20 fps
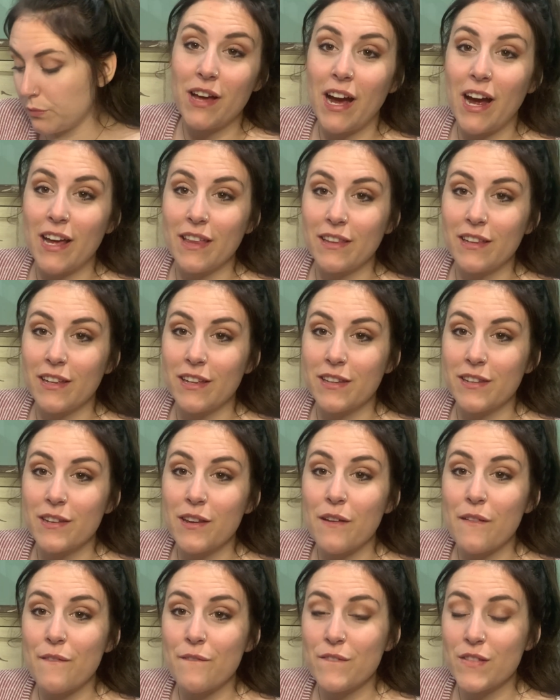Highland
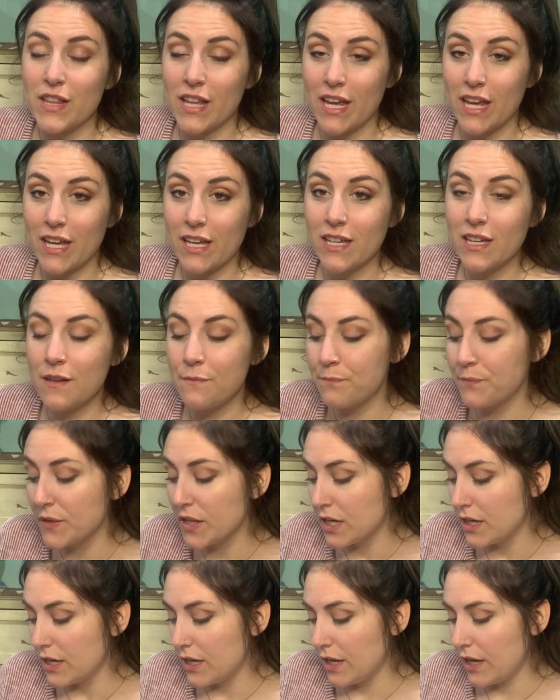Fling
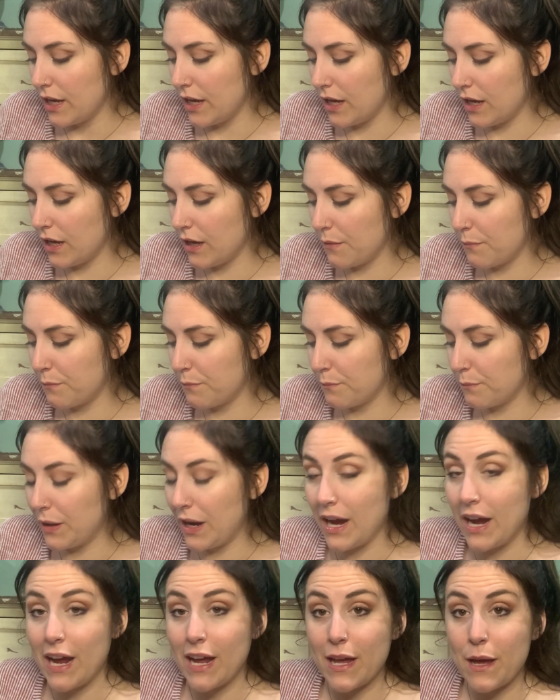
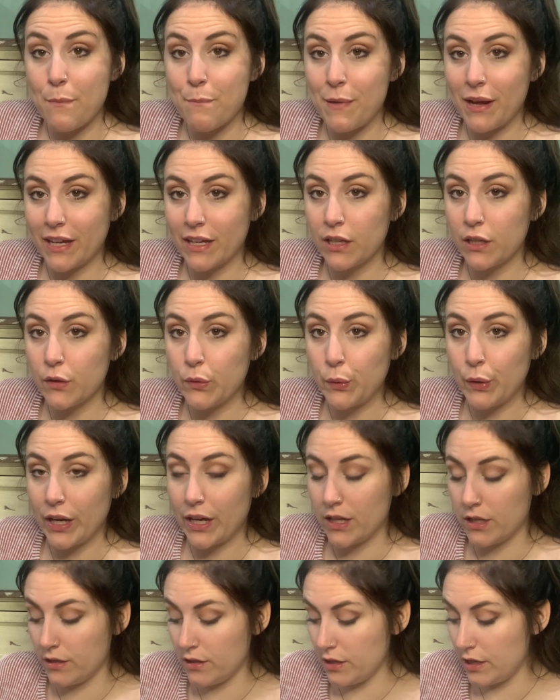by Megan
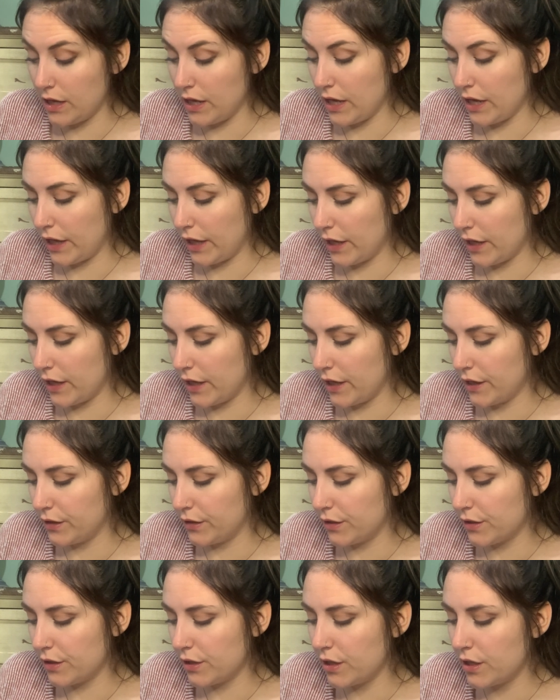Quinn,
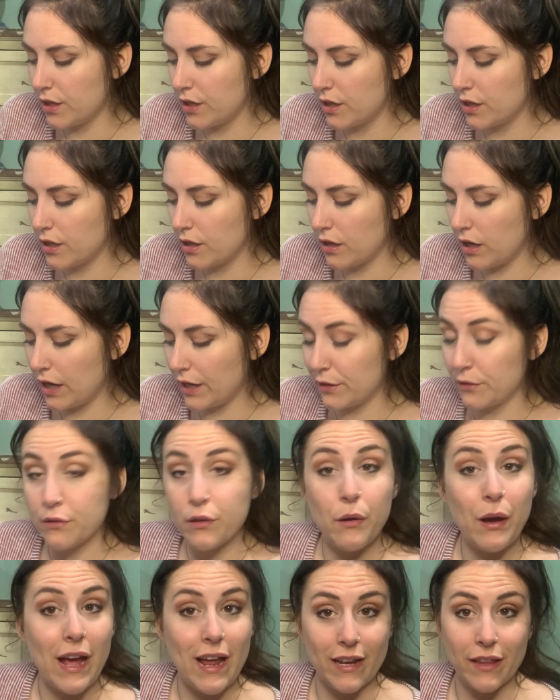and I don't
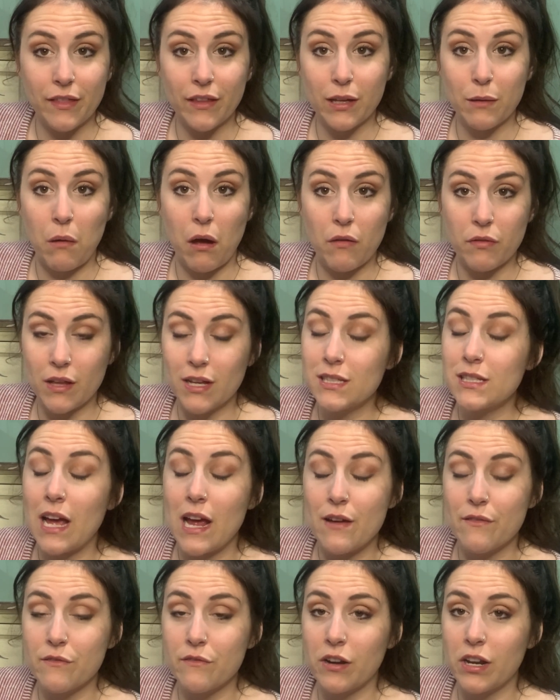know anything about this. I
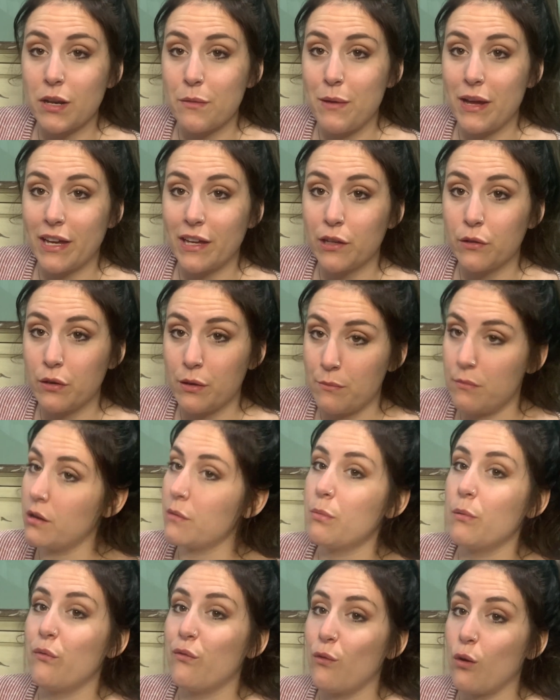haven't read a Megan Quinn book
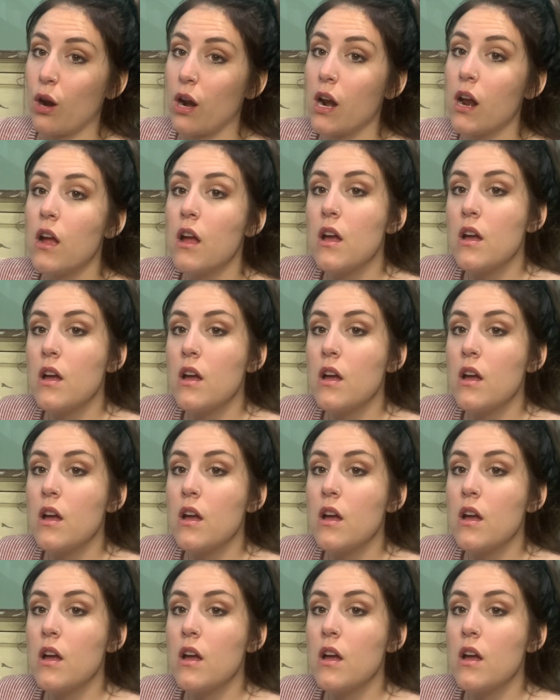before,